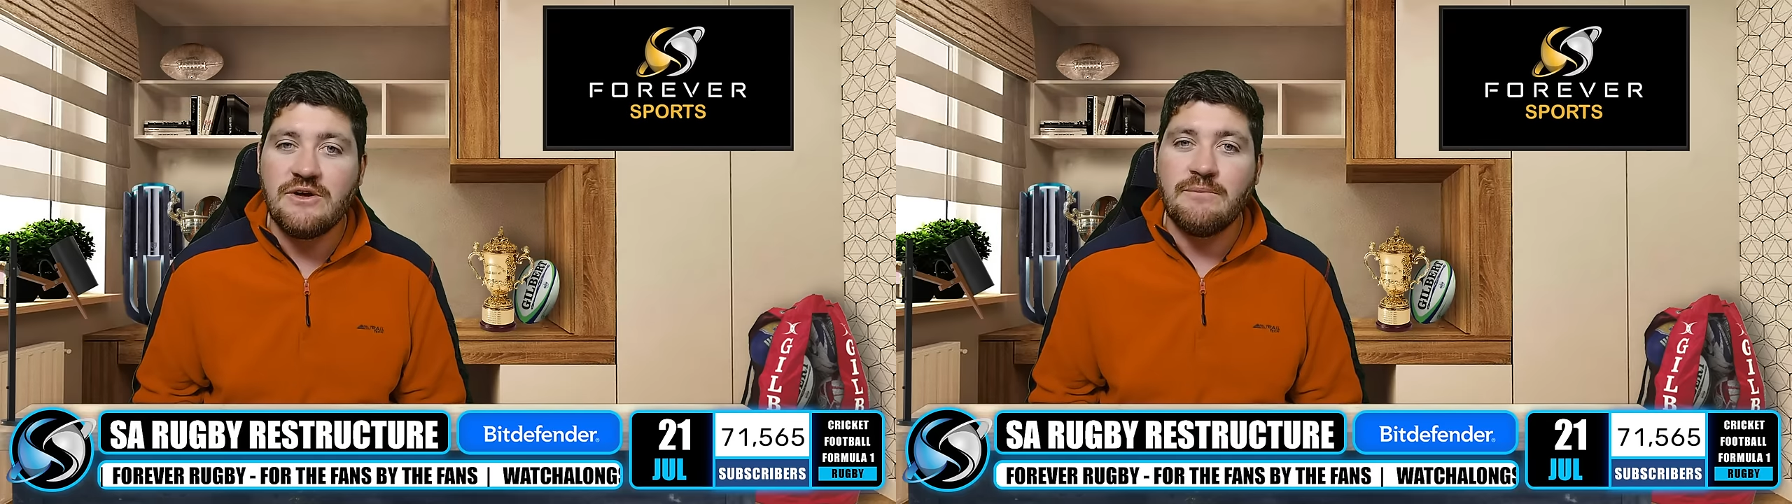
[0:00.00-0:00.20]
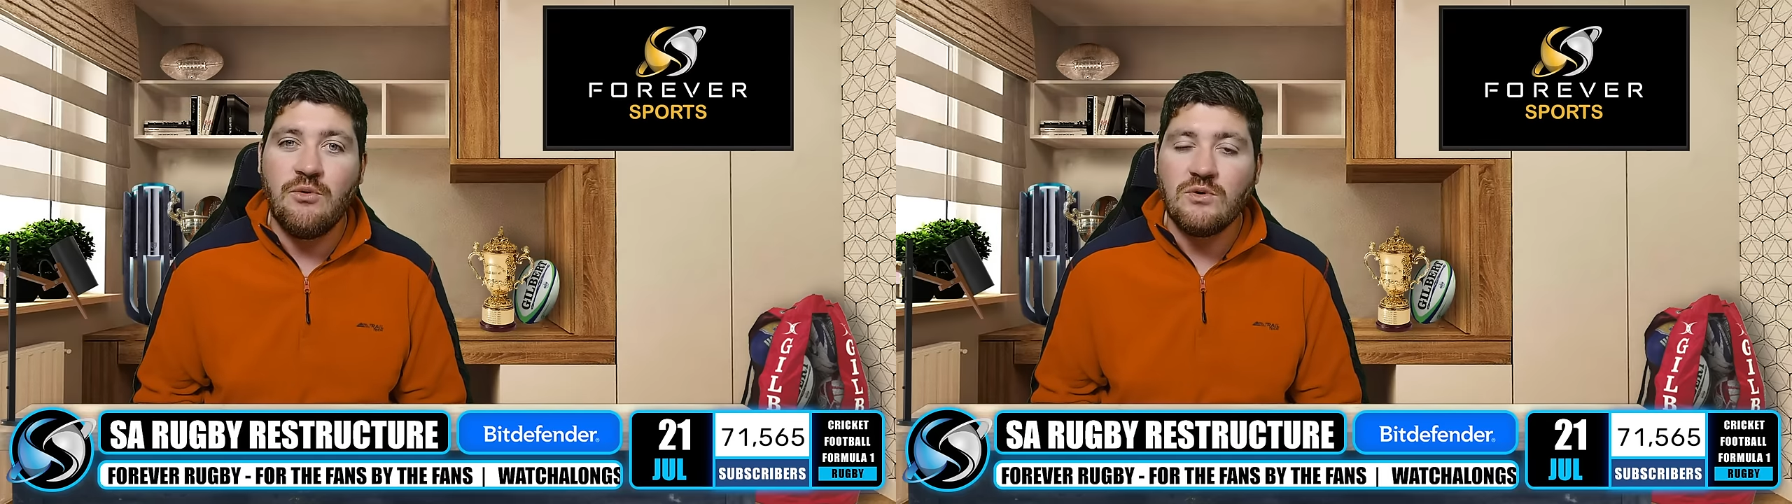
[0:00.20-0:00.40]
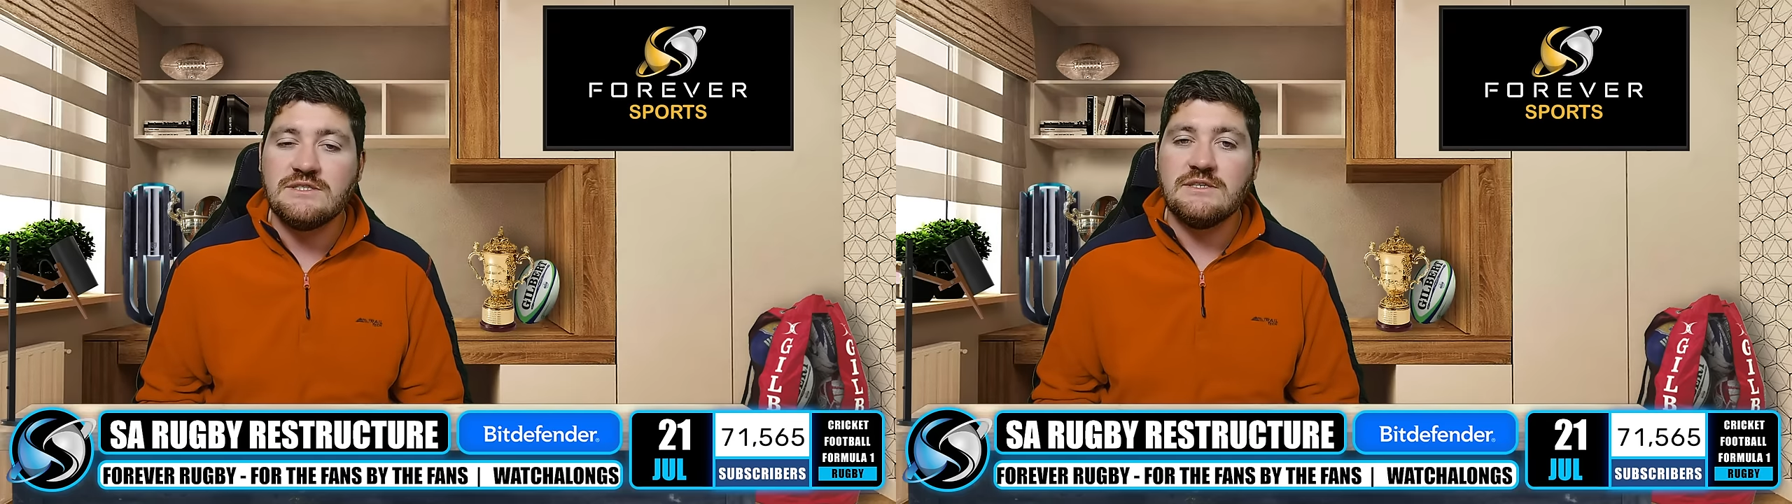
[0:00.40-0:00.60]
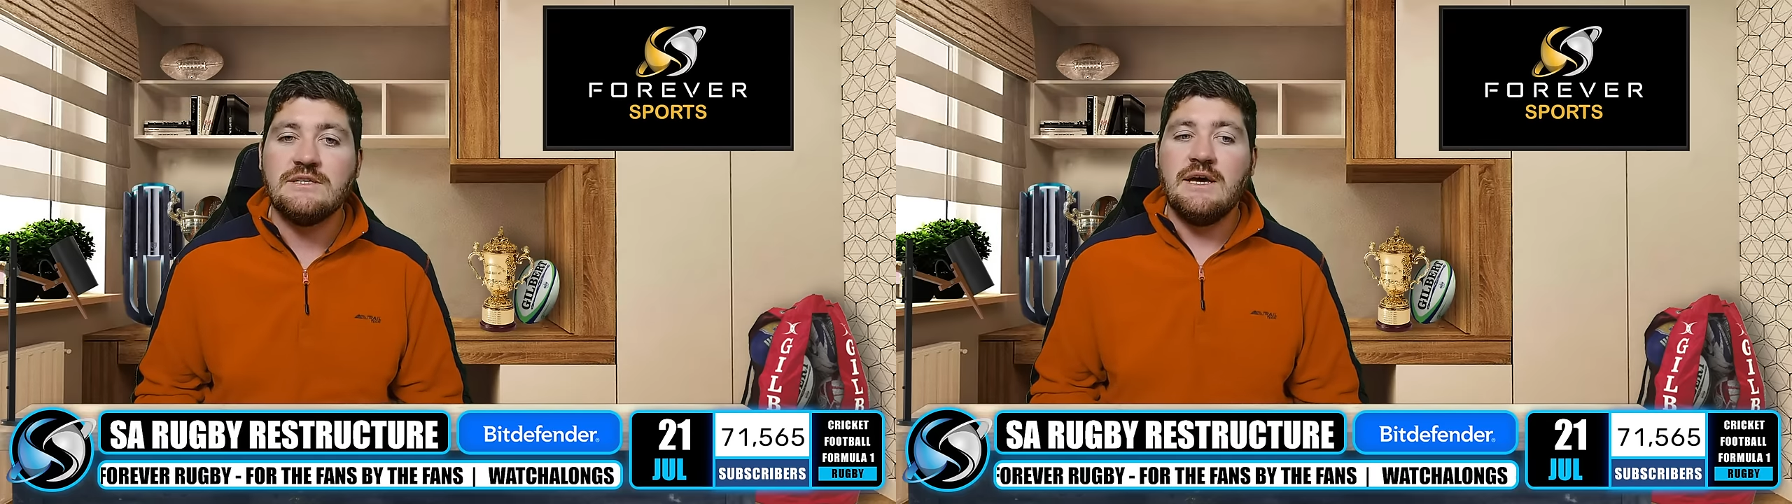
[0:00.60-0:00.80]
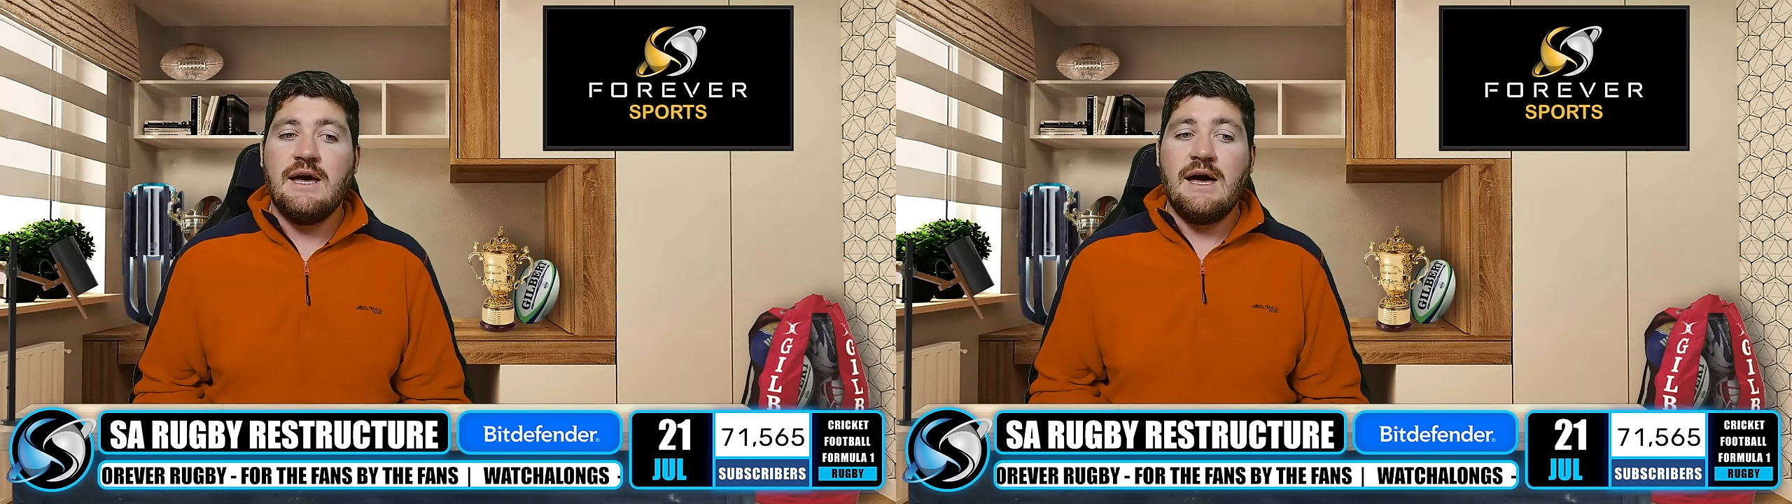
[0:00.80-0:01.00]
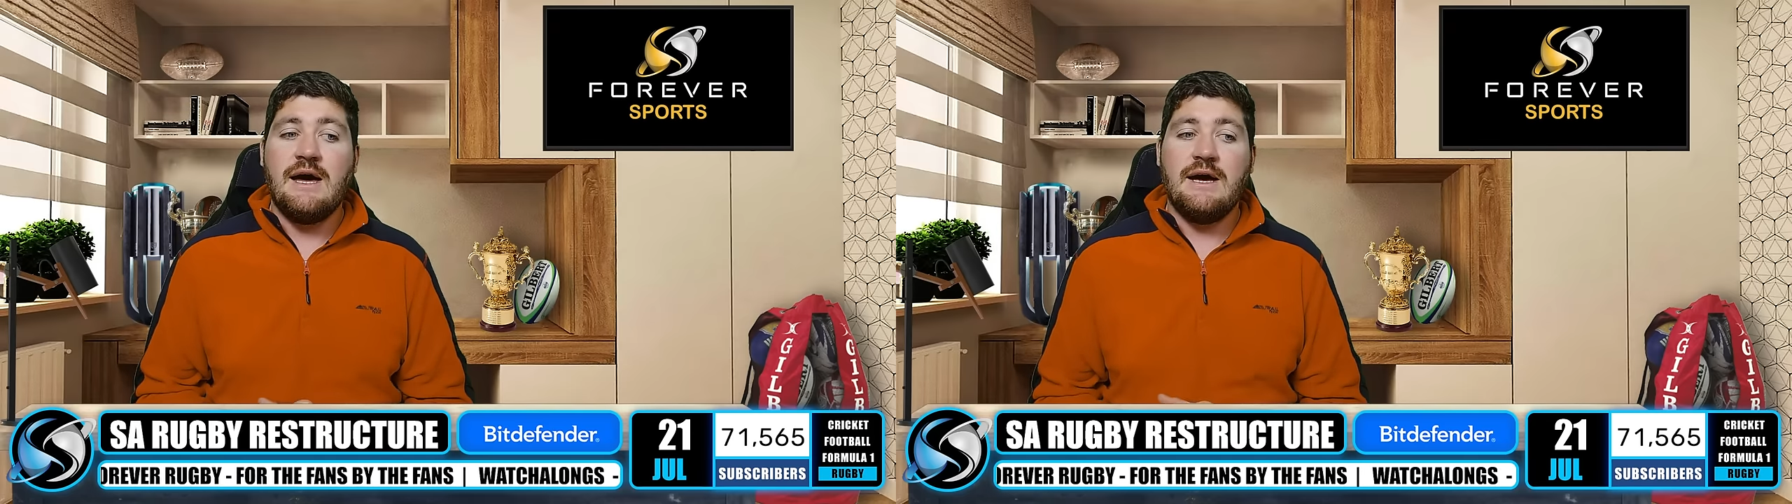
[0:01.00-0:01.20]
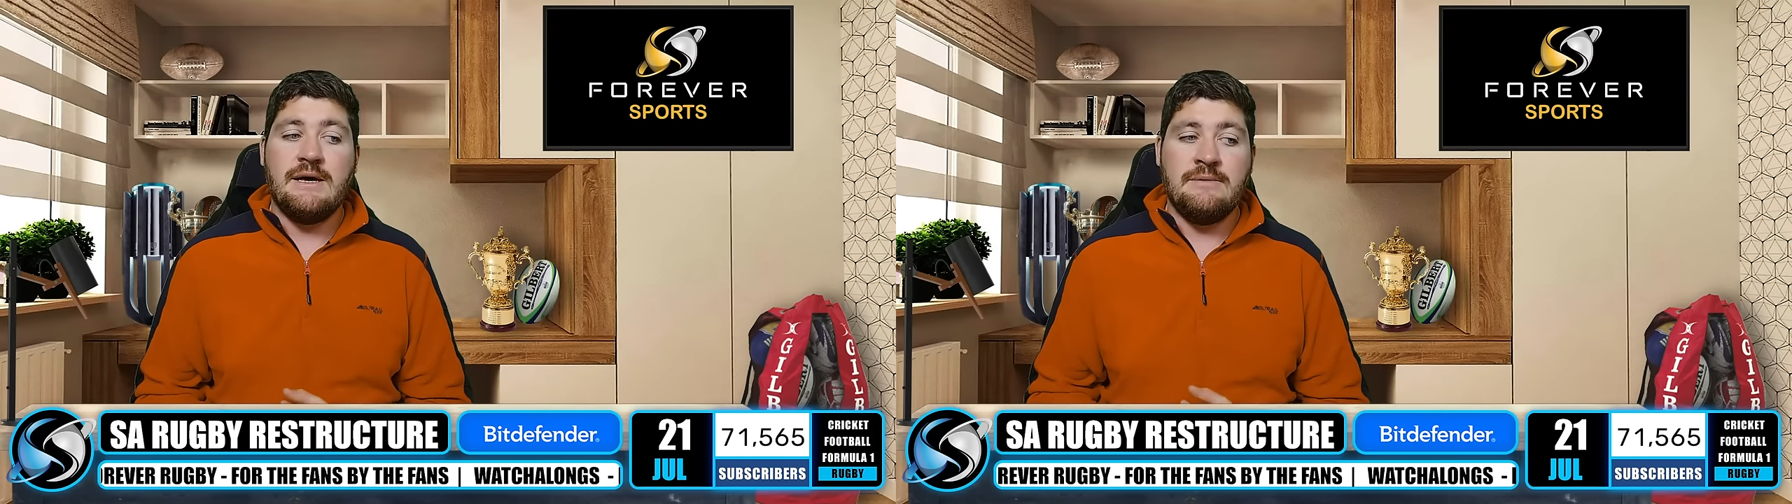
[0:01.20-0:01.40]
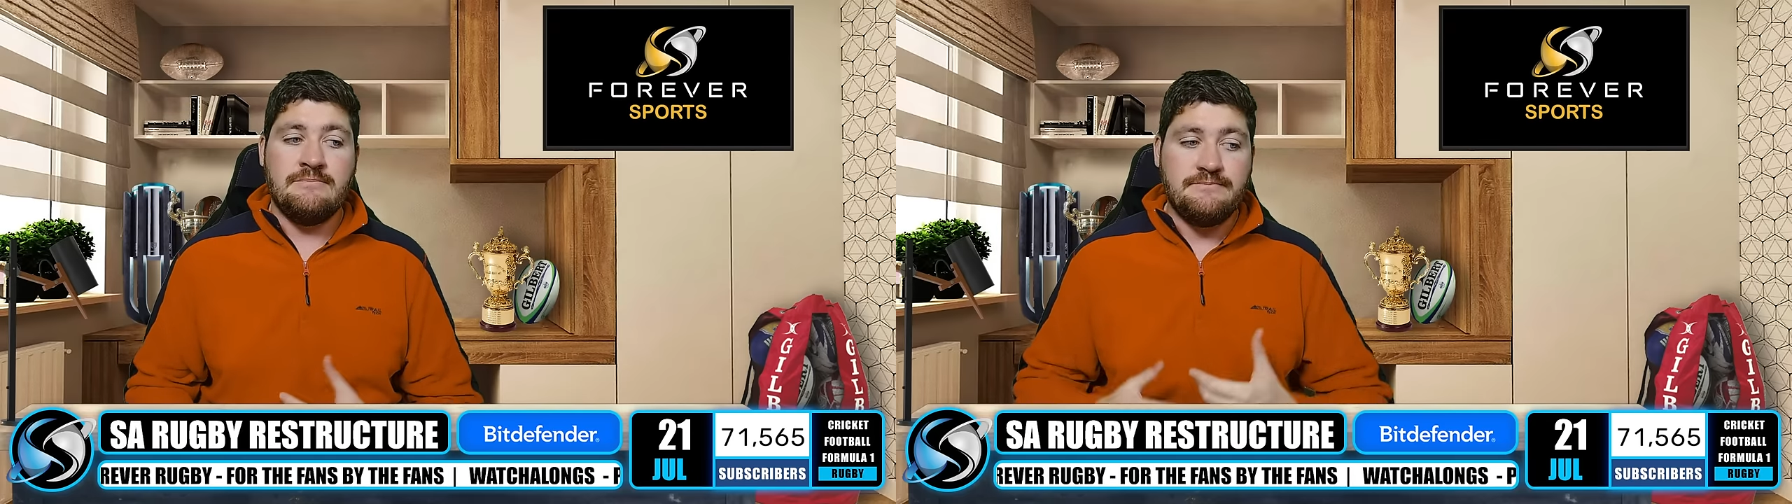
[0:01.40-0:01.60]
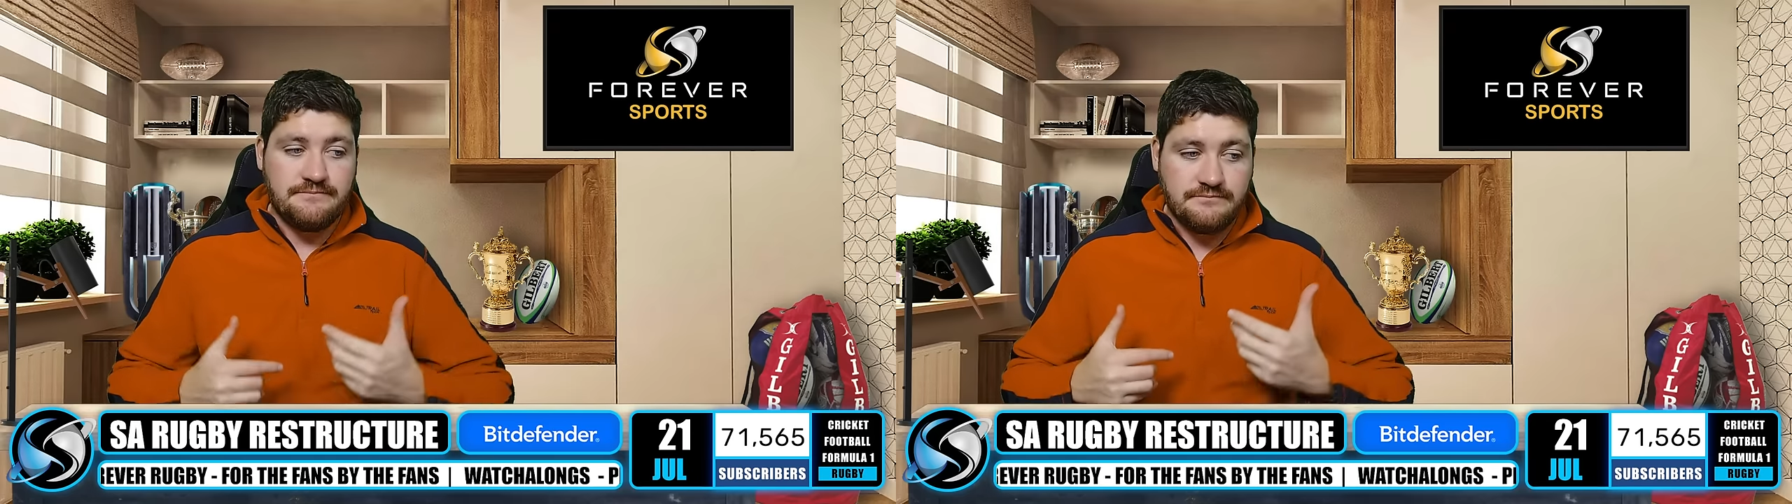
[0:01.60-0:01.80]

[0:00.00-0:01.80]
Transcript: important um,